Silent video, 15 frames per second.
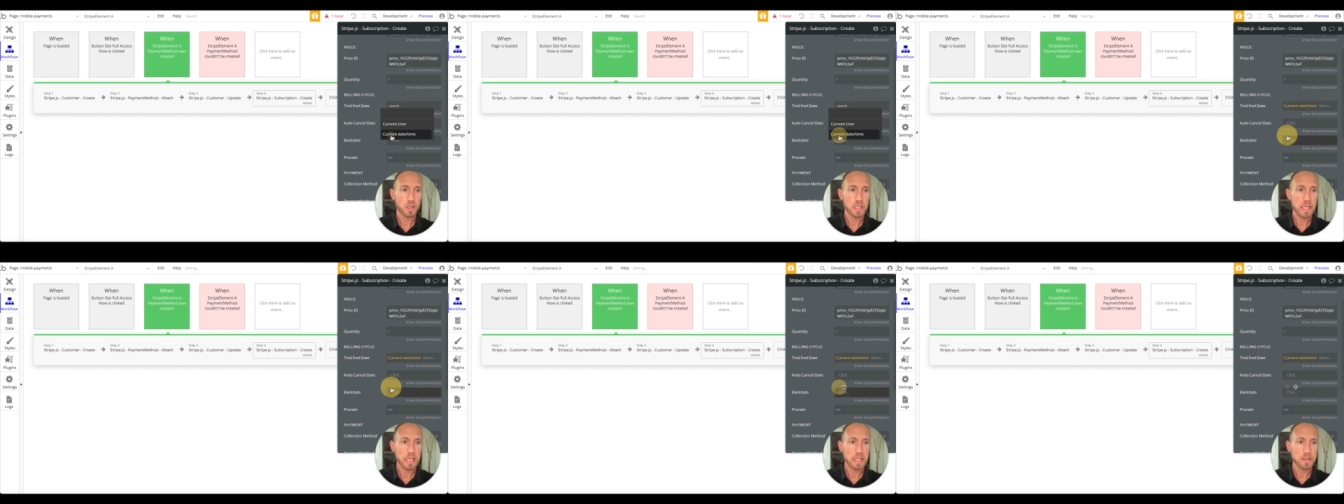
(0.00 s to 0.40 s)

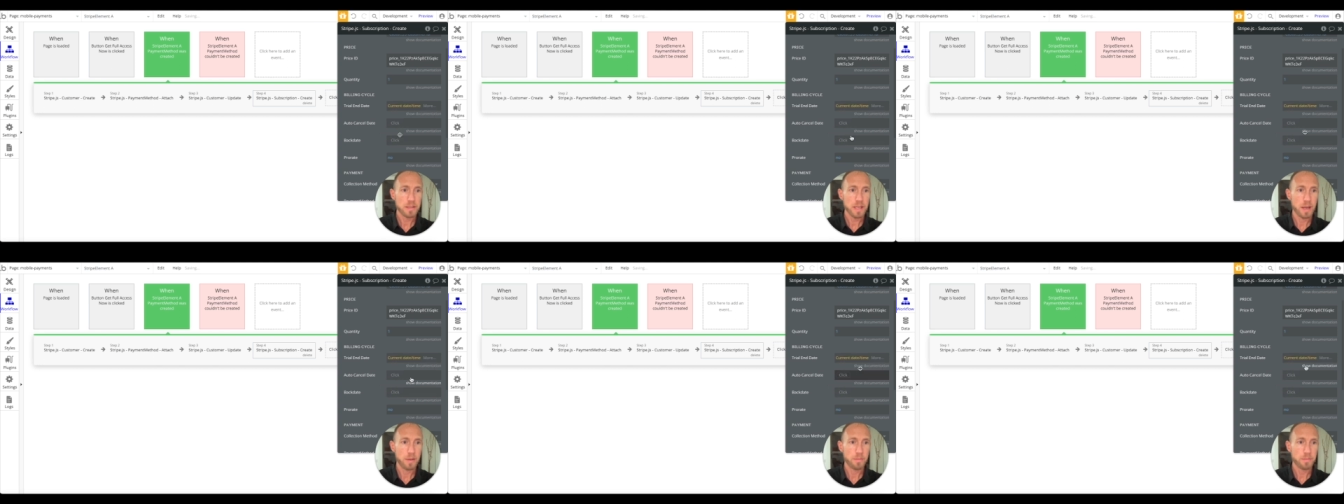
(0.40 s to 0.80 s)
date and
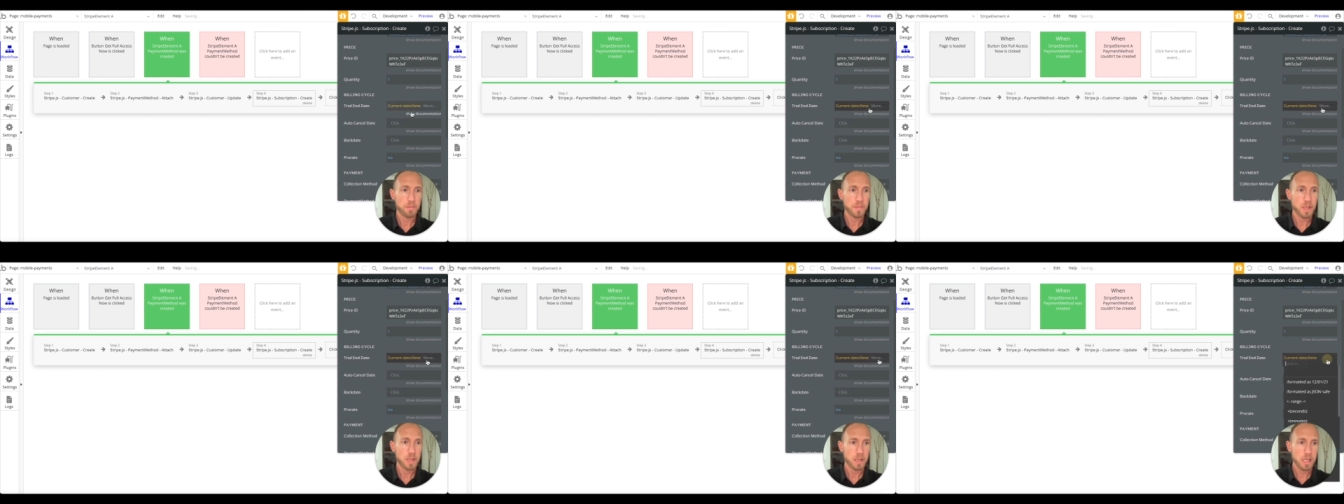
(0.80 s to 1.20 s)
time,
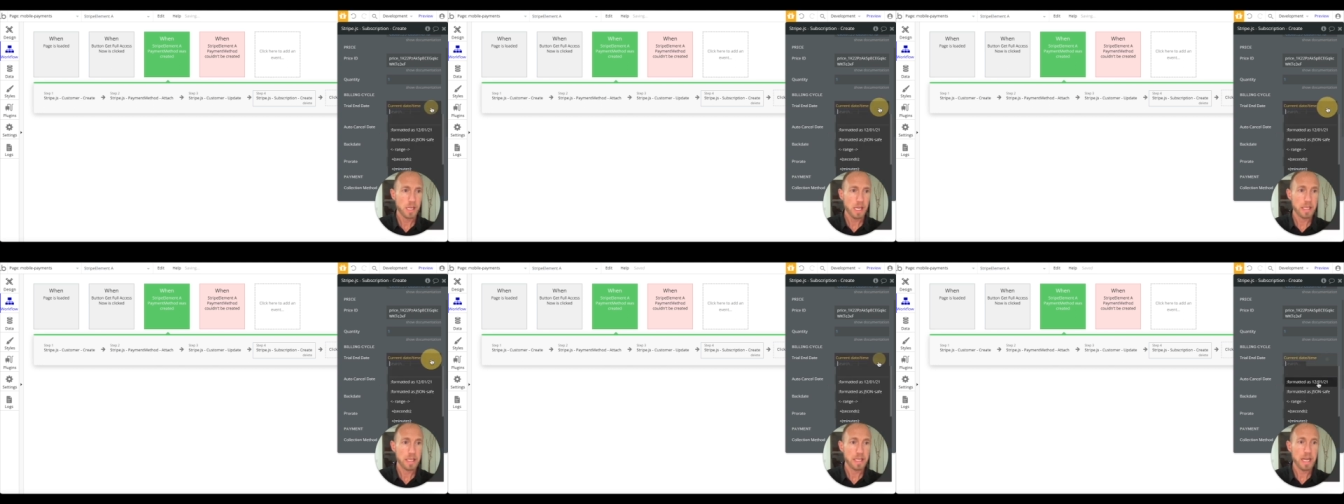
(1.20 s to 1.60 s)

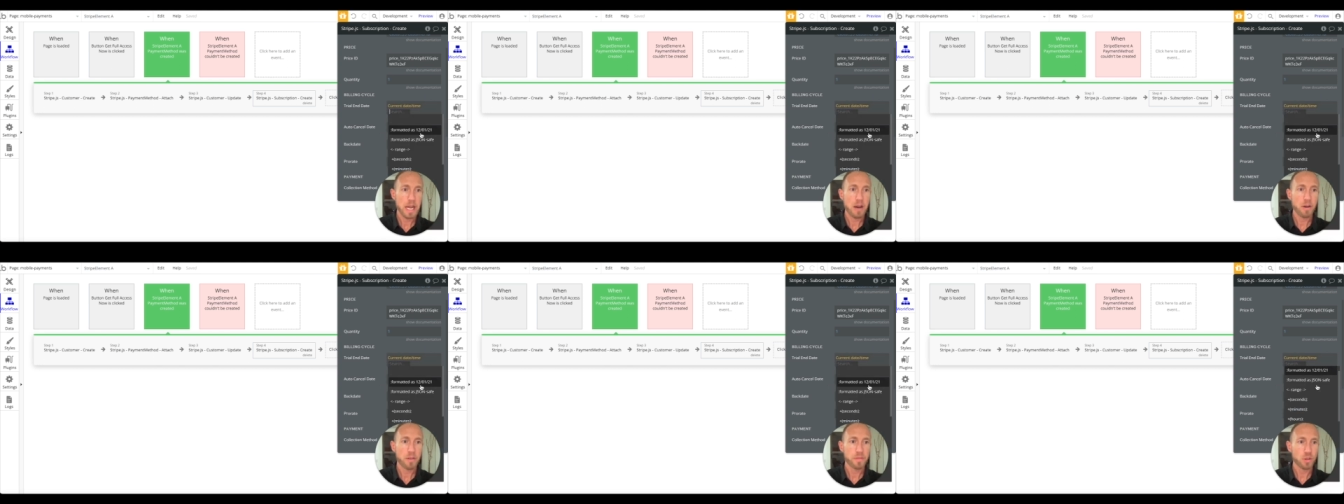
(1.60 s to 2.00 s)
and then
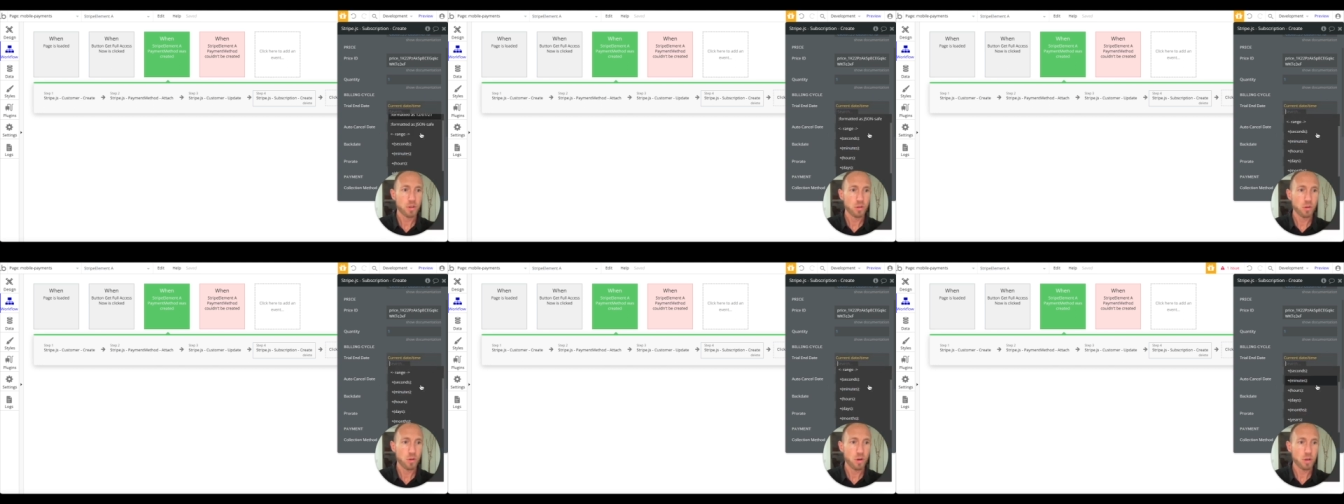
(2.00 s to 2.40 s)
however you
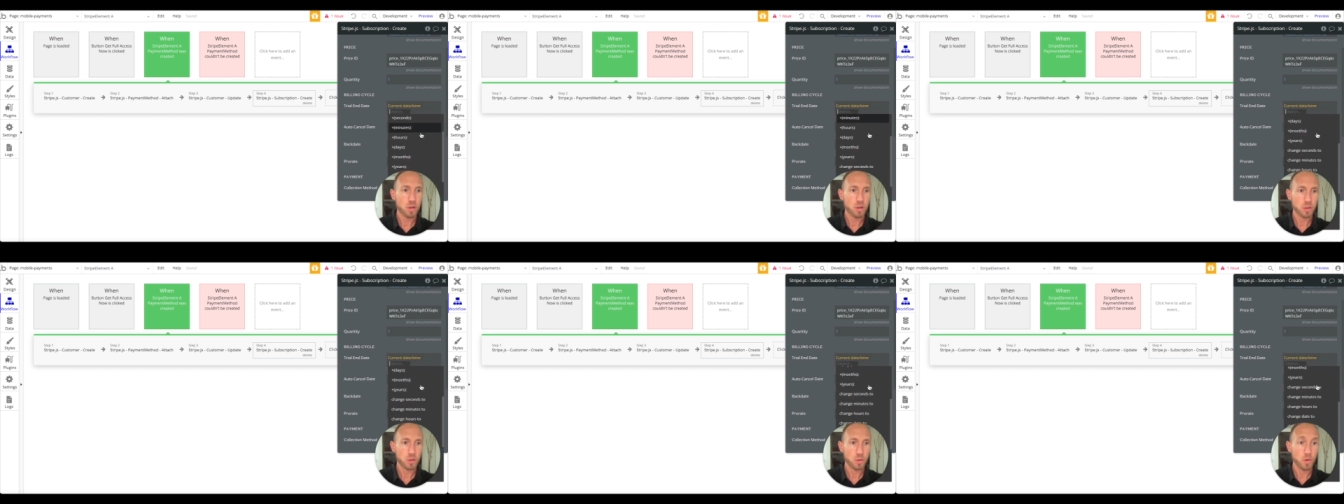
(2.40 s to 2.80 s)

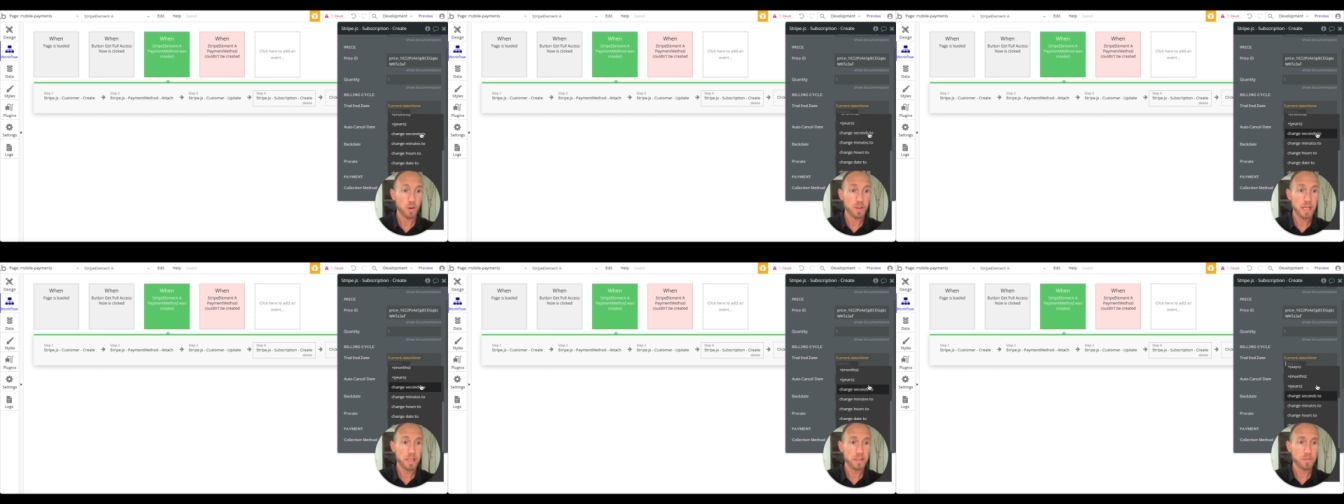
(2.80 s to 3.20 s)
long you want
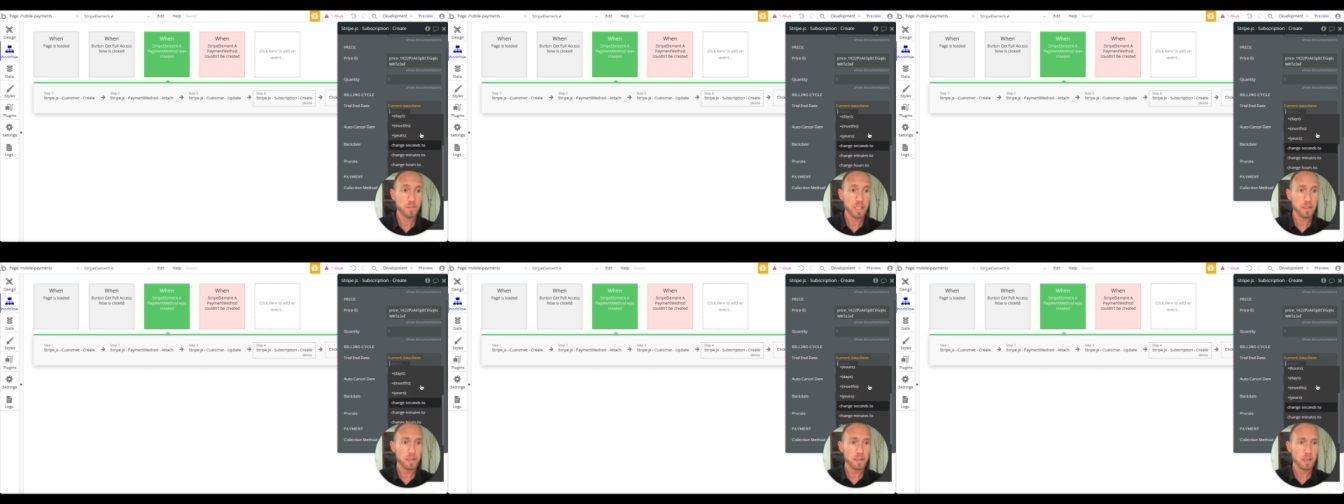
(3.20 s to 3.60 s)
that to
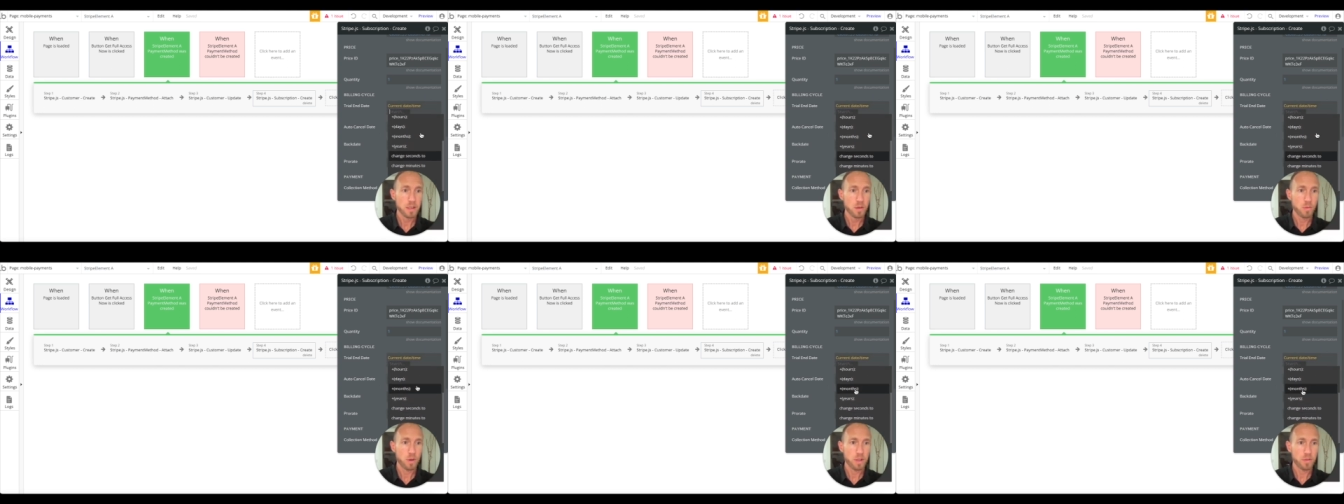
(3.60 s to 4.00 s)
be,
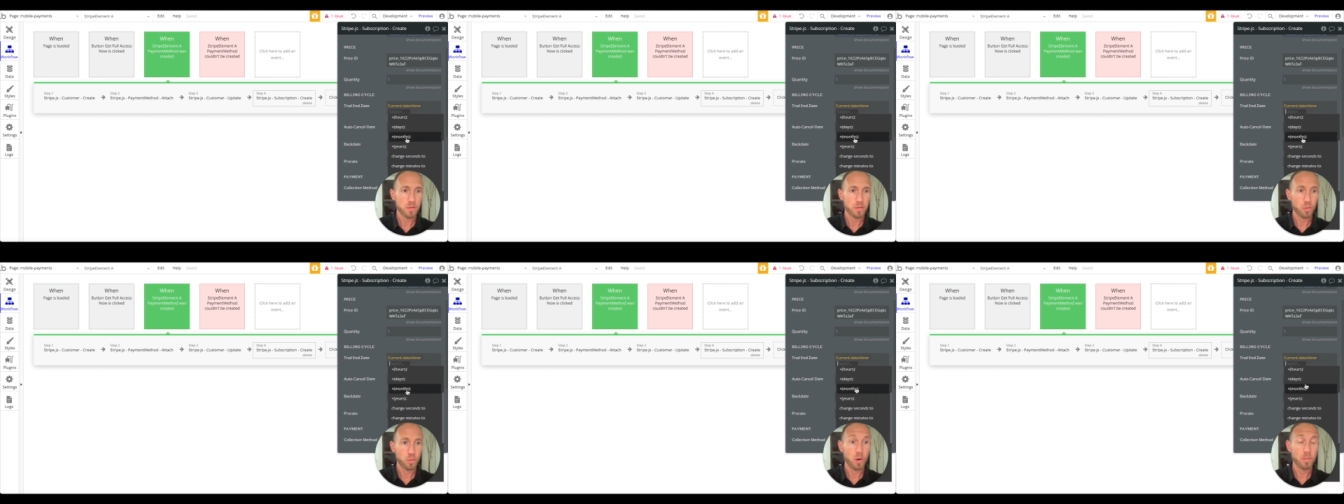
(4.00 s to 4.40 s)
whether
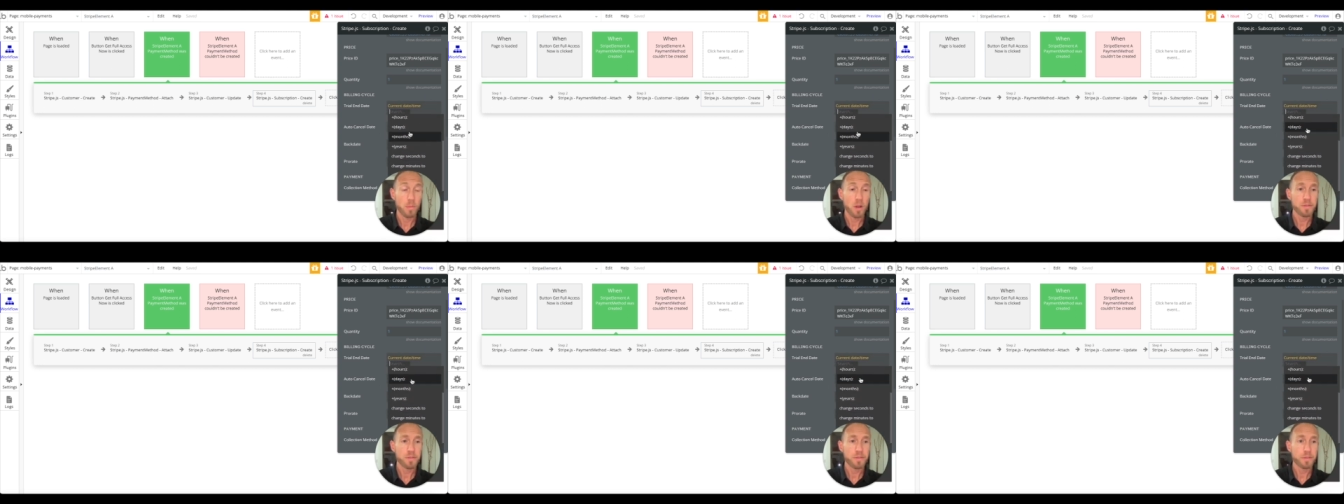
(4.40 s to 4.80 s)
for one
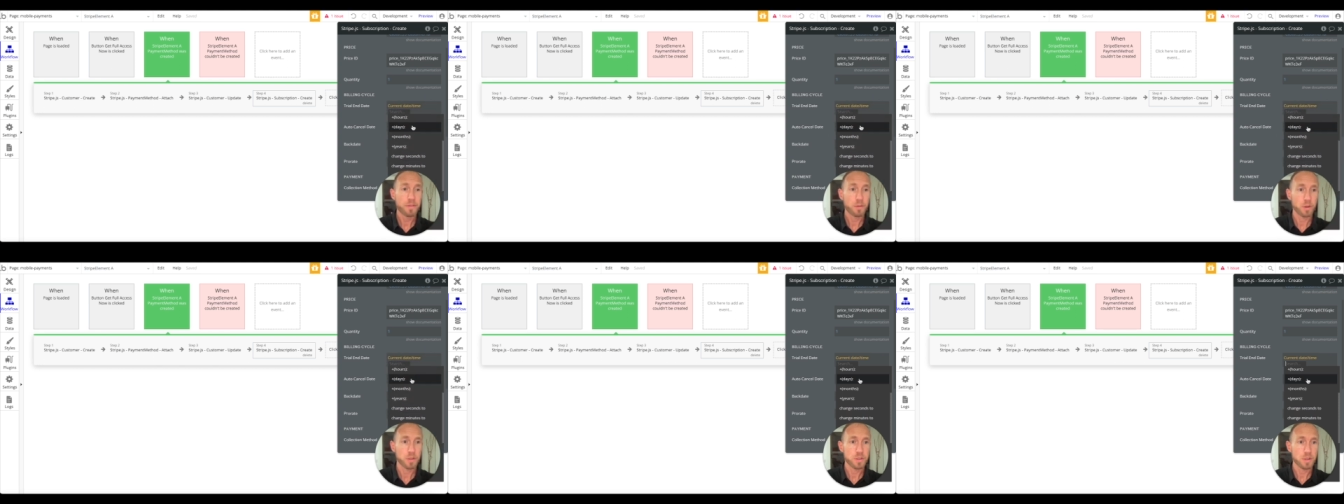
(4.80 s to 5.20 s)
month
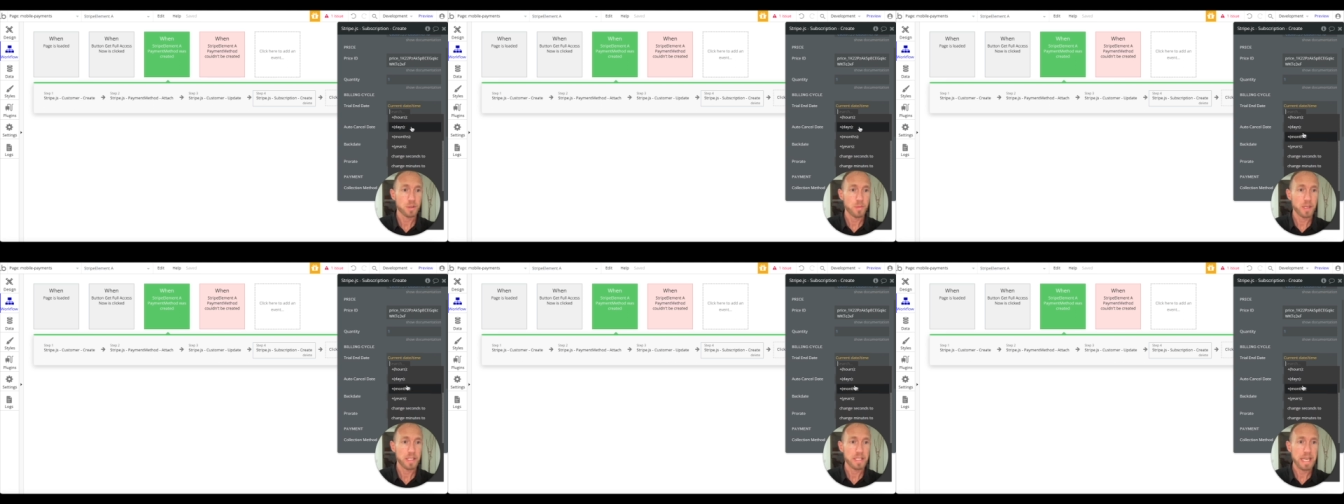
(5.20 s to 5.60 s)
or a certain
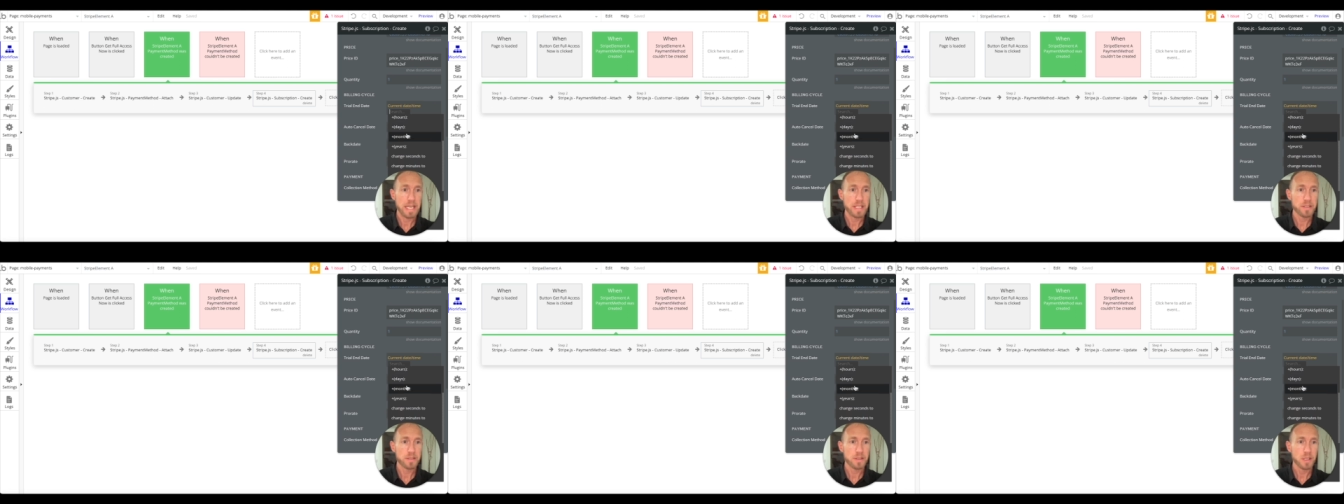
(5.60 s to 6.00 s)
amount of
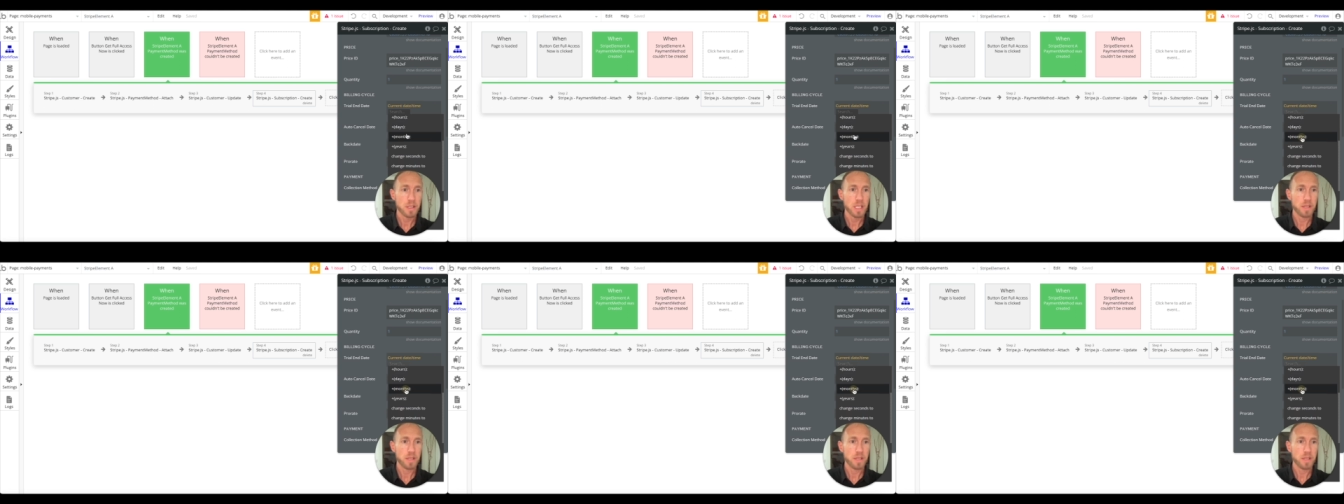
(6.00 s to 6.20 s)
days.